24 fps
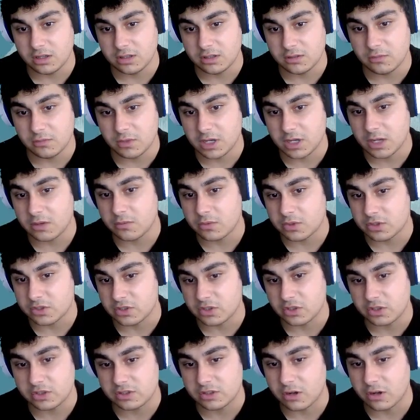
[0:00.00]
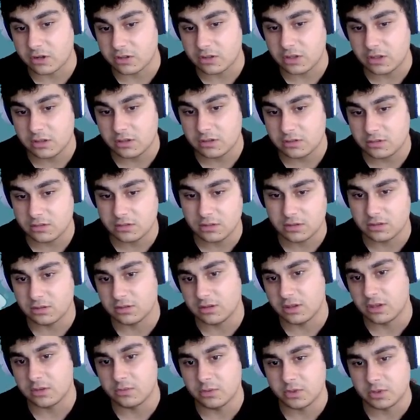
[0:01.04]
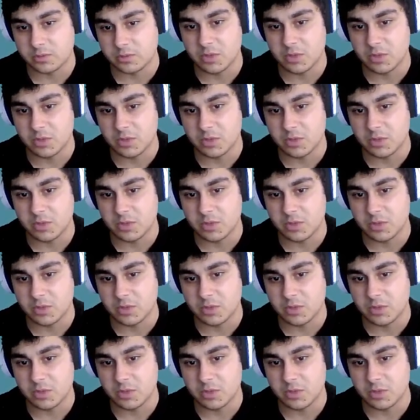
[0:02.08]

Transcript: when I was just starting, that was